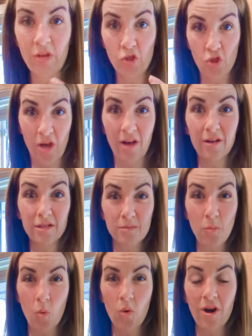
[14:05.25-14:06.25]
gels
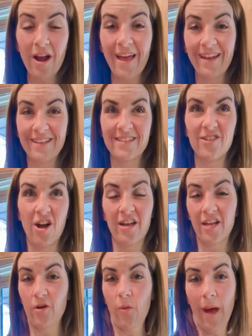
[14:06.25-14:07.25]
more and it's not
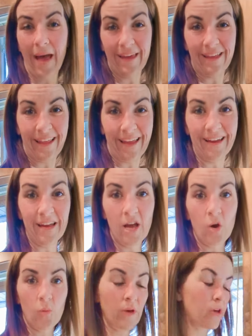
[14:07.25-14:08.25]
gonna coagulate
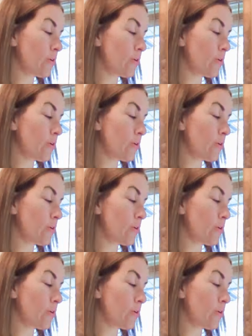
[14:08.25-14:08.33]
when you